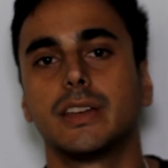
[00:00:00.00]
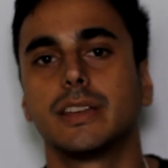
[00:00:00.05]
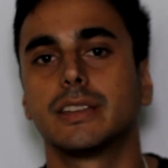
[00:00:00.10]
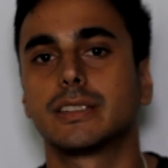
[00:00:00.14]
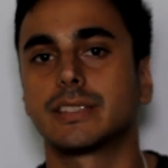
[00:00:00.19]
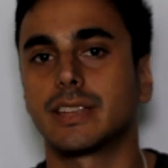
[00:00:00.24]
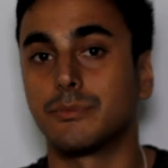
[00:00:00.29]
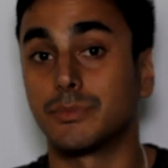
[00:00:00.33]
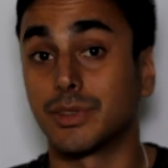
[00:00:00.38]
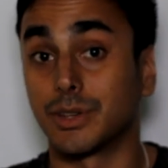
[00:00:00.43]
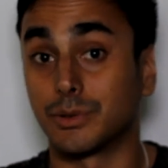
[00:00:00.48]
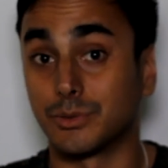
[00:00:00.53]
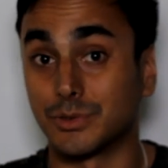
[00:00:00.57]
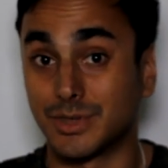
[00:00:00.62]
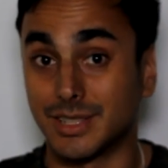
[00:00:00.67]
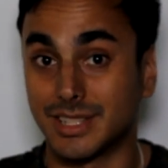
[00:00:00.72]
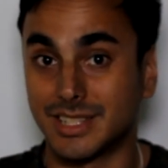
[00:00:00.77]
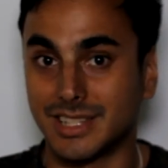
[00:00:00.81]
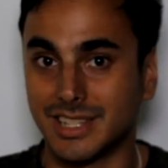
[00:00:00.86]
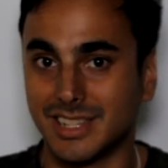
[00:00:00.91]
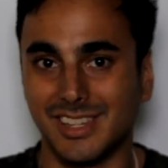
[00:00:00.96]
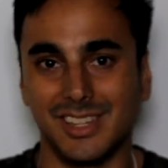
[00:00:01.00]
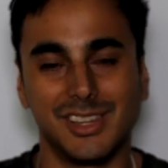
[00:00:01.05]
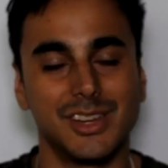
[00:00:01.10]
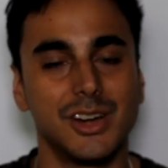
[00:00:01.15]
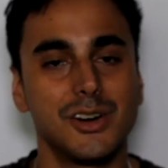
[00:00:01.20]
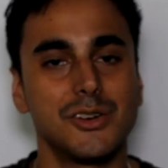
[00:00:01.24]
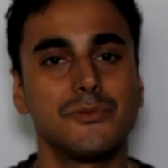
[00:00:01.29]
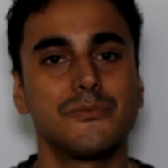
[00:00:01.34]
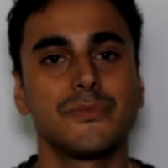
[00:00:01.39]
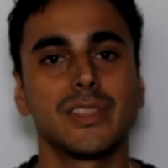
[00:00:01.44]
Same thing with the
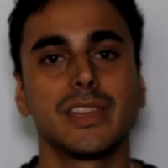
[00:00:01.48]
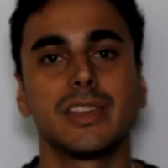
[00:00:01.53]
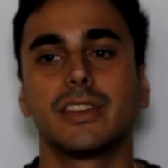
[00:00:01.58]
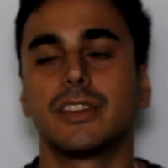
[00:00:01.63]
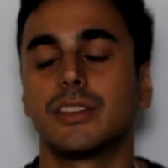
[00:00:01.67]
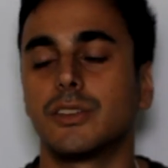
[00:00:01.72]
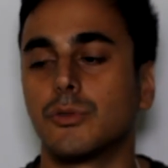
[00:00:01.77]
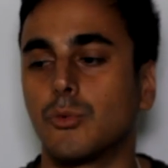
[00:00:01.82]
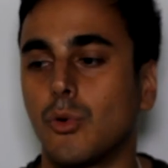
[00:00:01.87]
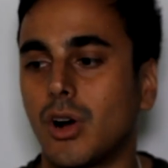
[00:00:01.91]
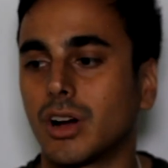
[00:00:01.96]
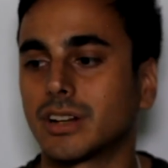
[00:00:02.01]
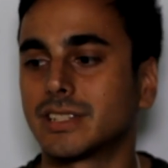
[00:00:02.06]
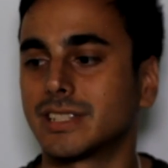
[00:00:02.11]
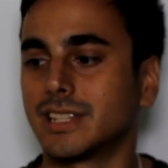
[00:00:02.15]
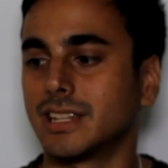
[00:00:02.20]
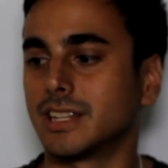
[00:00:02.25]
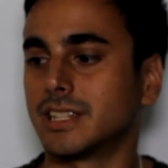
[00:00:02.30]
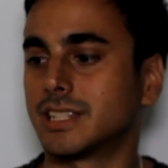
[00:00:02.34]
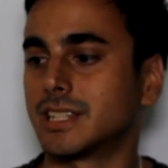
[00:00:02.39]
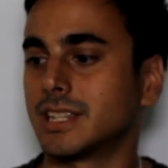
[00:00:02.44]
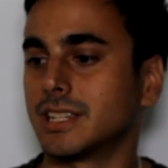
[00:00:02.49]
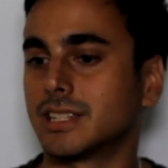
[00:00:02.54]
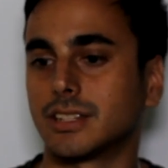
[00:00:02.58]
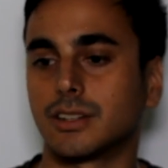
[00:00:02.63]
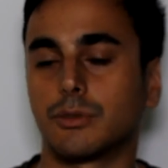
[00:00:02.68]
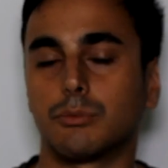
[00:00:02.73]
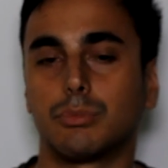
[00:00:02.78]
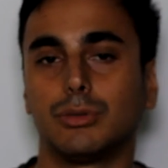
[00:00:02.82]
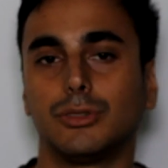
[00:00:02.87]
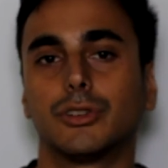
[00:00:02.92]
CEO. He walked in, he sees
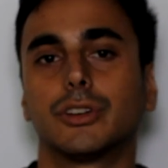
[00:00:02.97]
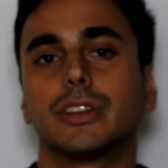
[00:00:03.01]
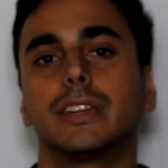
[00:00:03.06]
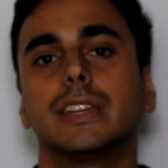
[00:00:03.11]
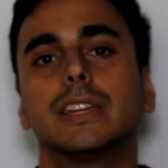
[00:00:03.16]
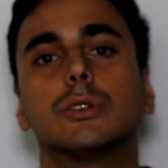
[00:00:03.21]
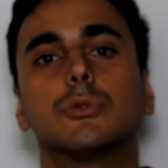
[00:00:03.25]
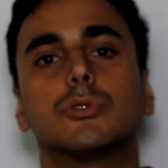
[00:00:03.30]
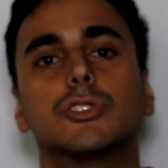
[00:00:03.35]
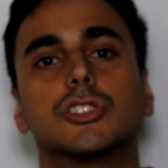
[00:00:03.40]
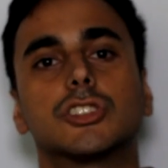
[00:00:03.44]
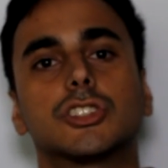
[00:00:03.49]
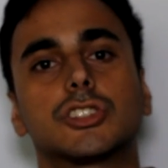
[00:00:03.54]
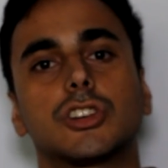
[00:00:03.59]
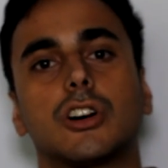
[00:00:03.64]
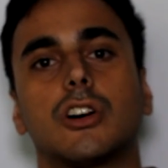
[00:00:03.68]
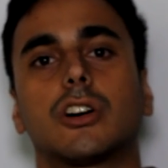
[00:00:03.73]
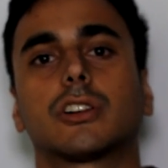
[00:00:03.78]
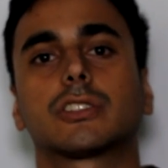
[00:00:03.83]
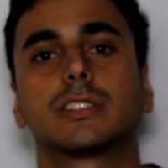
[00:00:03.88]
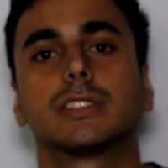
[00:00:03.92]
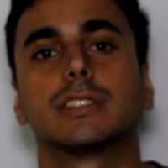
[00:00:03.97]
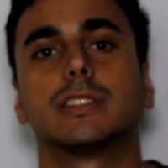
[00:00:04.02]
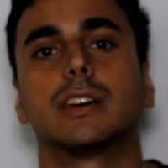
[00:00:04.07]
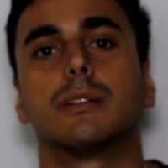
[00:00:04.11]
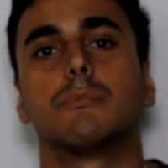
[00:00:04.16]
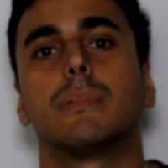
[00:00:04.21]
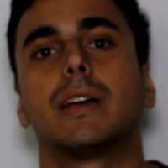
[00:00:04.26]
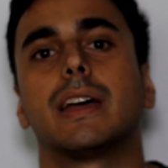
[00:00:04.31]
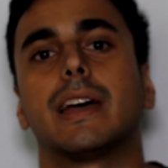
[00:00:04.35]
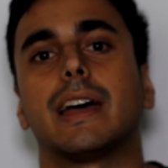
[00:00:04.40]
an employee, he would just talk to
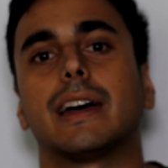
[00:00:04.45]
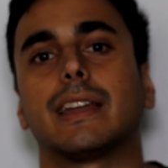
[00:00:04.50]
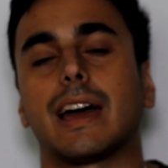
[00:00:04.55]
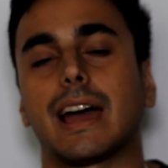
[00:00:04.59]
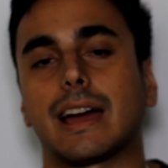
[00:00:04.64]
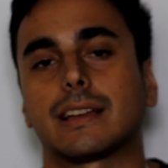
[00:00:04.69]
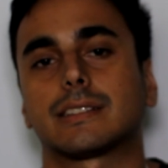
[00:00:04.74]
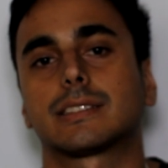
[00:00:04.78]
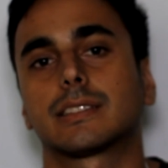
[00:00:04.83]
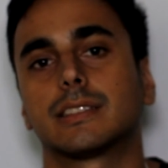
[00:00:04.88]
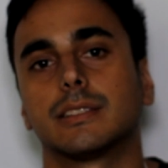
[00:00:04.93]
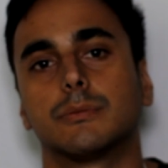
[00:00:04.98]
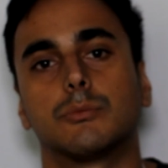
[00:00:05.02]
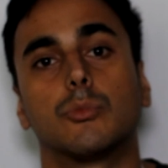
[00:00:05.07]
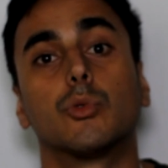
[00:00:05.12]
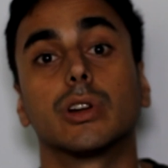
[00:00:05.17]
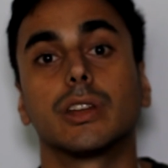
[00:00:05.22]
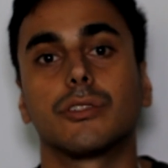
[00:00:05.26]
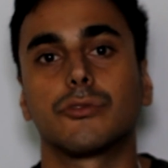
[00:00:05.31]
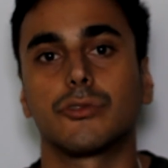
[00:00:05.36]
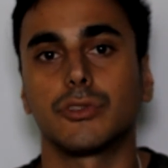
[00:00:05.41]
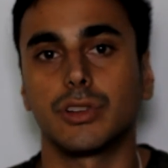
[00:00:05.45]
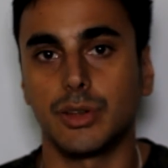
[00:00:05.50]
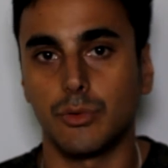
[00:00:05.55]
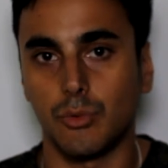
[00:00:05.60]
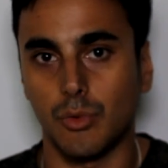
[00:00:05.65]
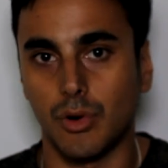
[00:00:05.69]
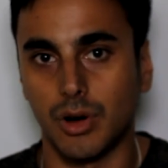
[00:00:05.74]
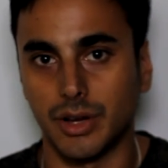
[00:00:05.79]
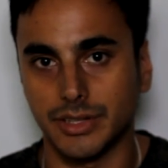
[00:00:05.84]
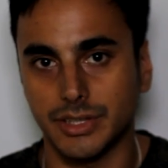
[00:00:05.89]
them and ask them whatever he
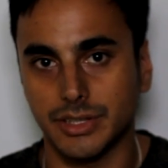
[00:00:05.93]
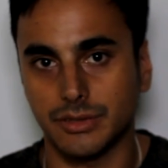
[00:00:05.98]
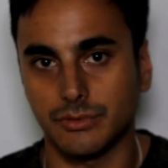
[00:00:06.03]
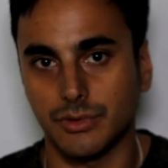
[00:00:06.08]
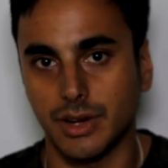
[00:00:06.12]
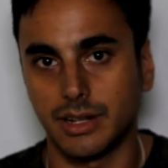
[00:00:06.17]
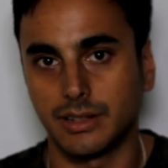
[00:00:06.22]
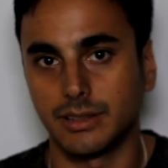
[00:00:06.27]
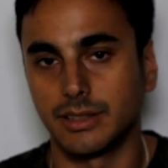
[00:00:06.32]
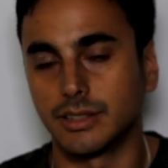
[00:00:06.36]
wants, right?